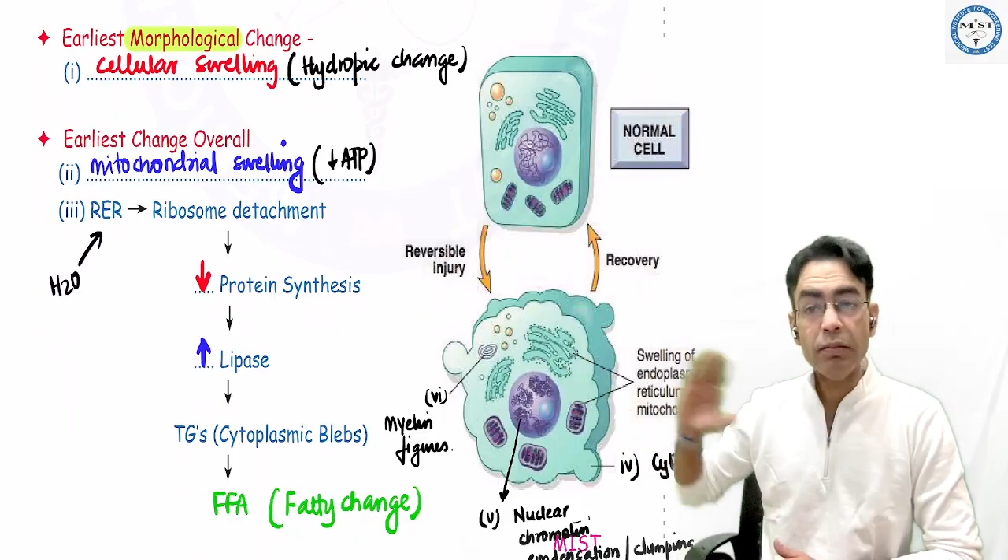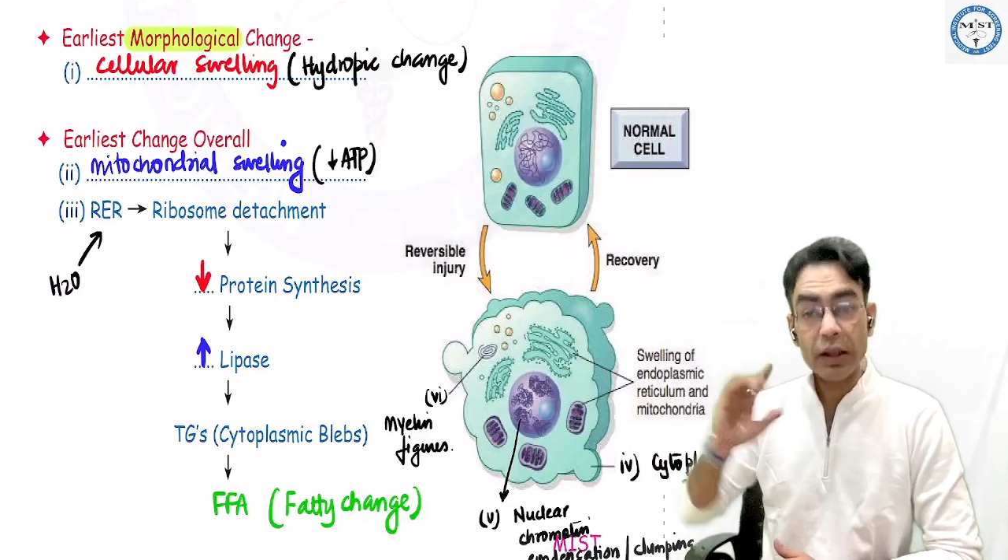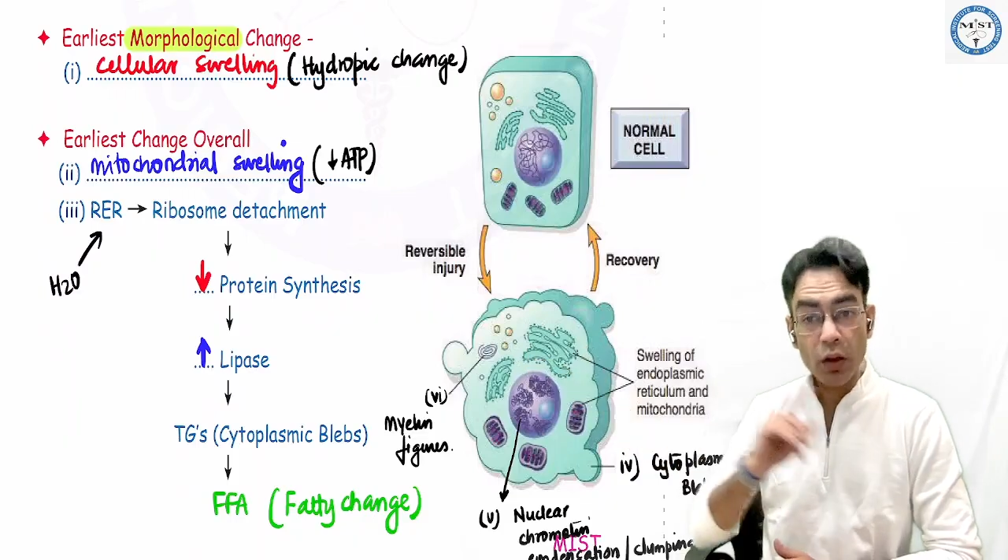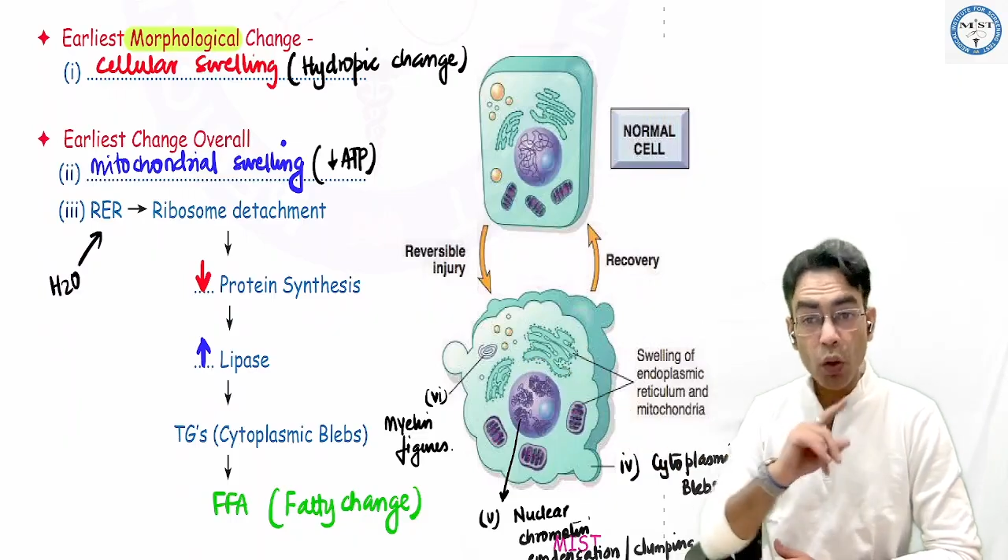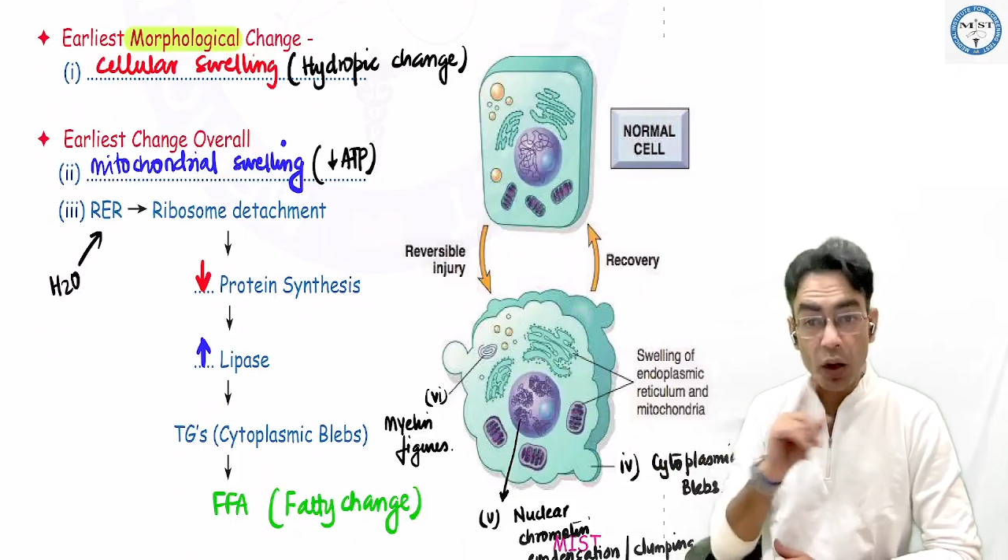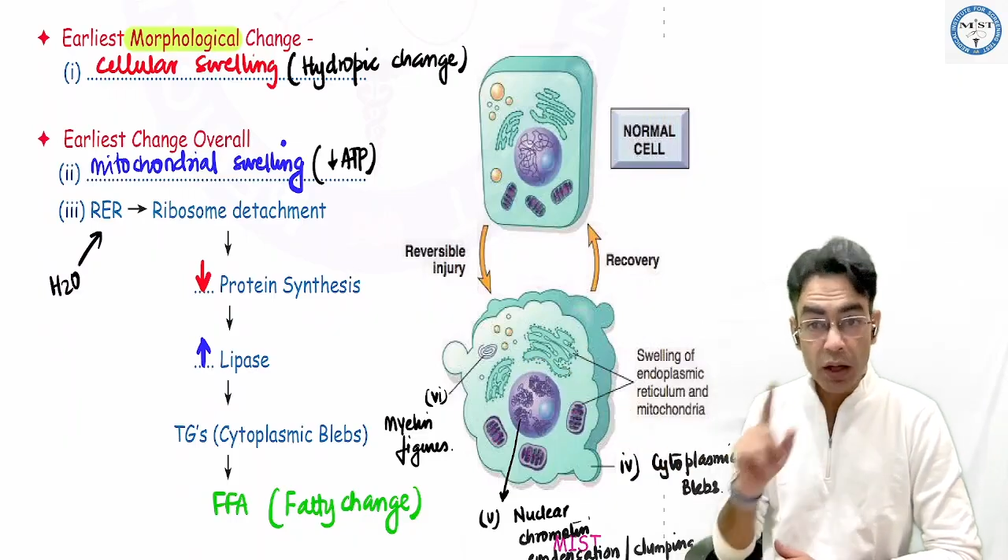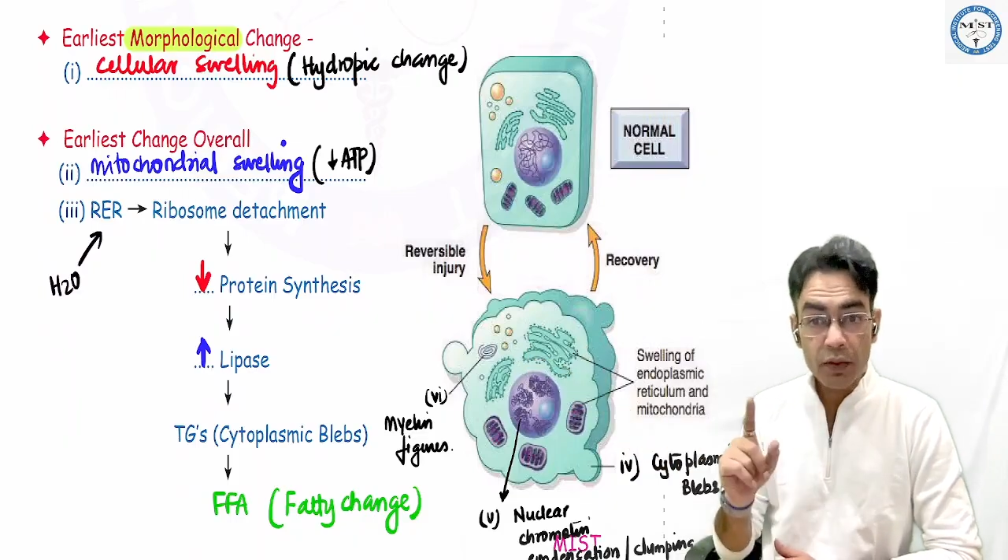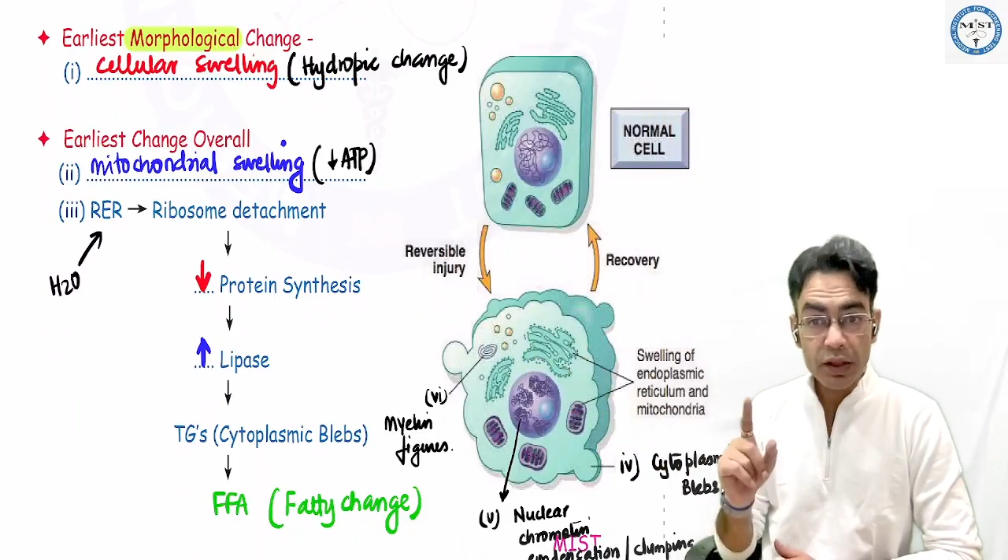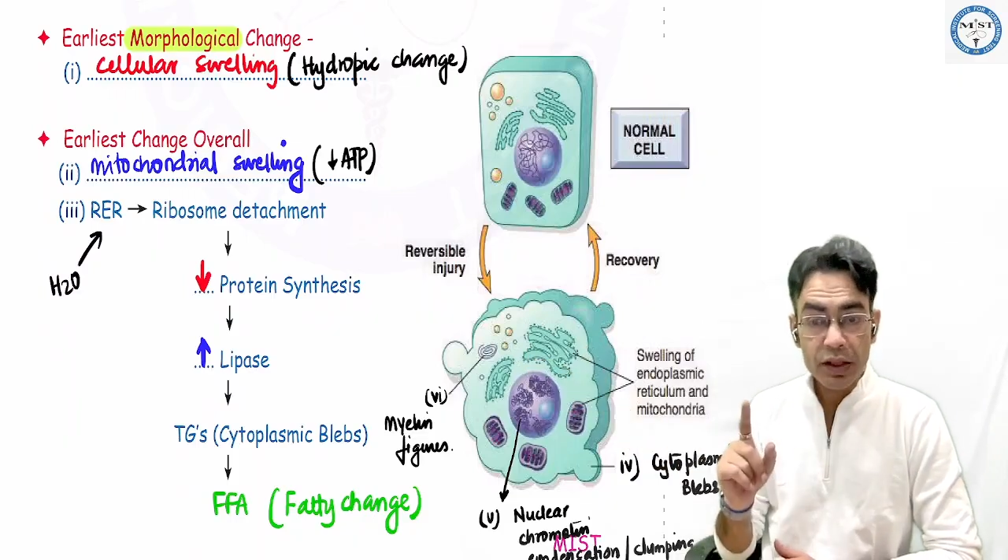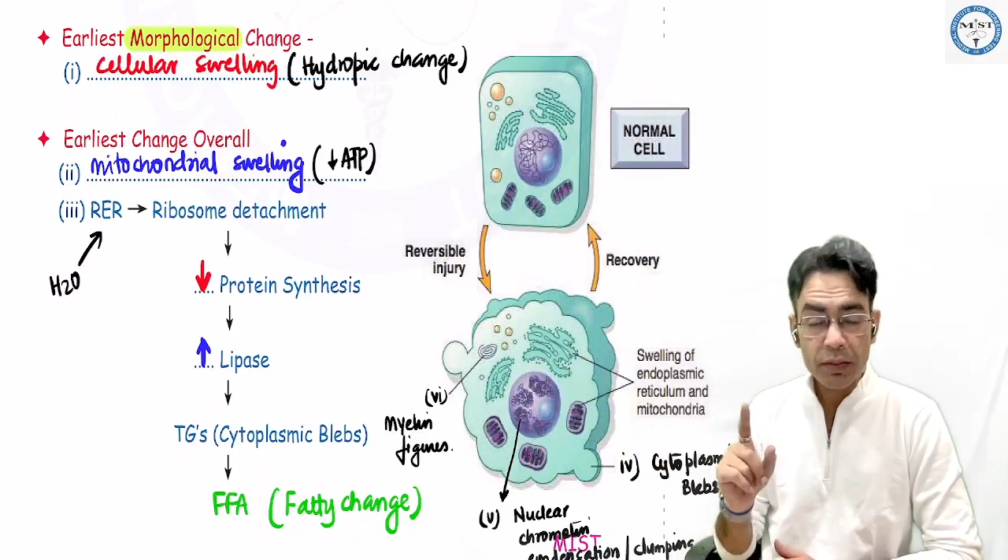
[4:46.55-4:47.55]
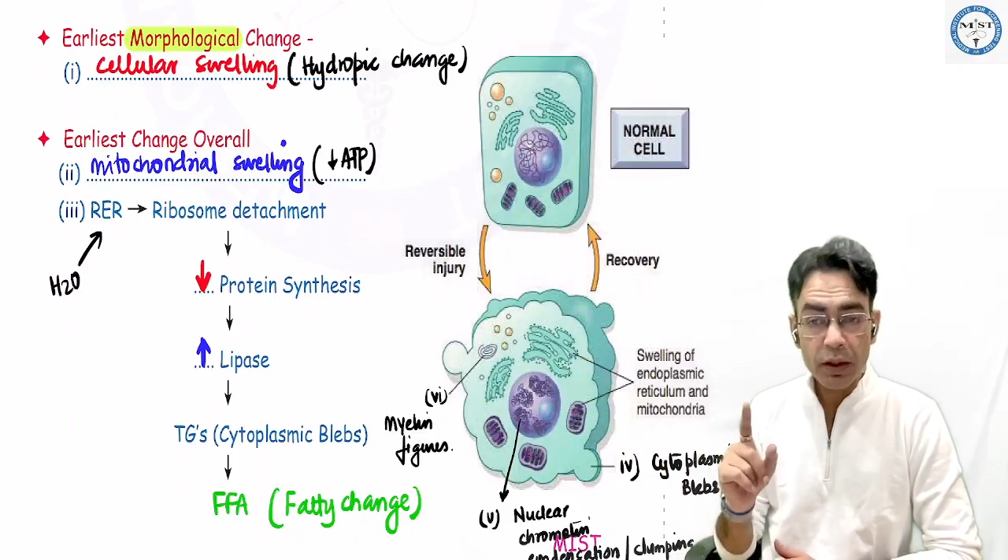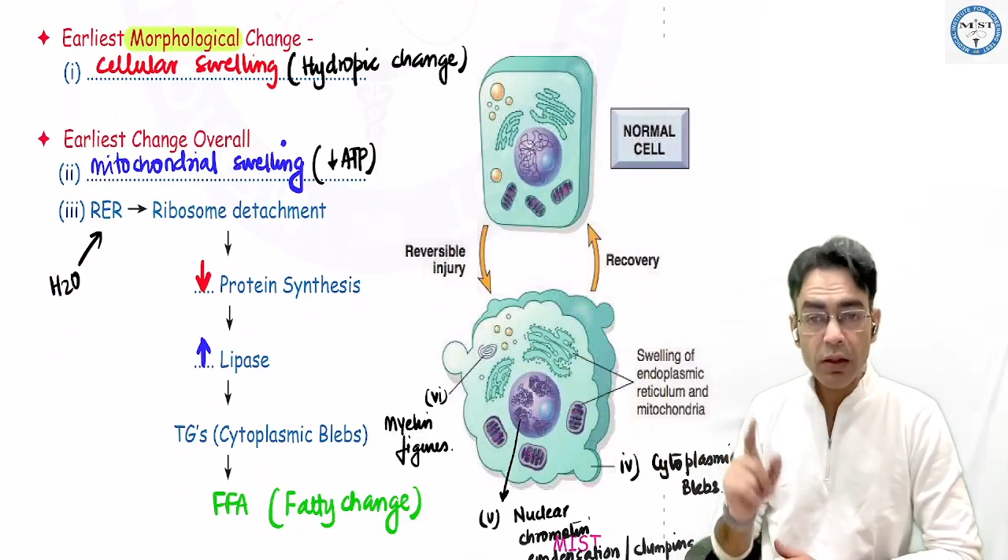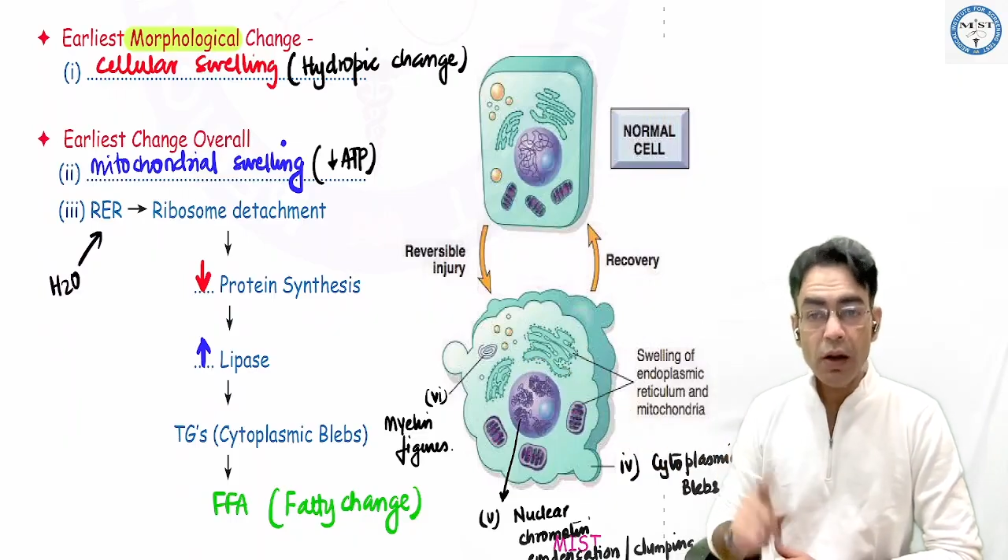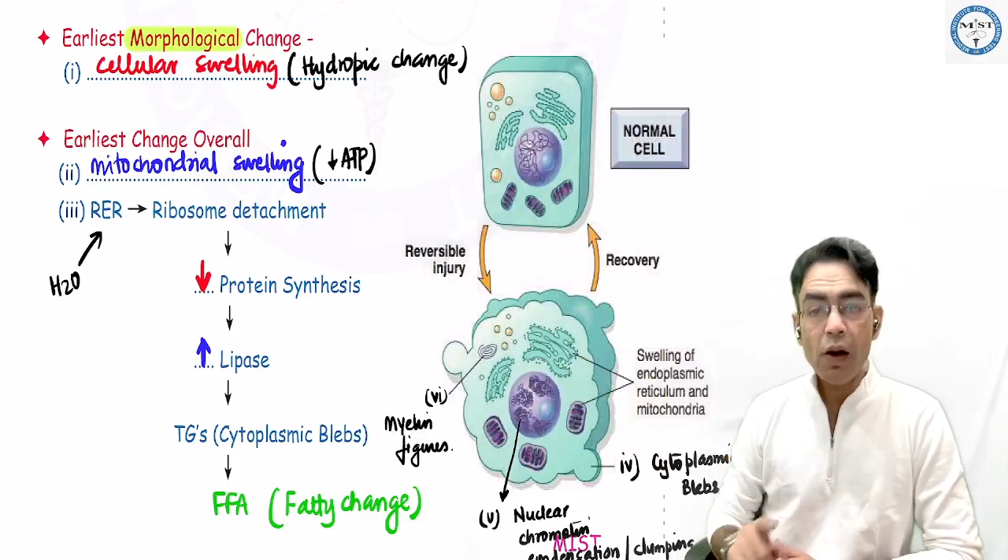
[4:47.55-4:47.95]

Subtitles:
but all reversible.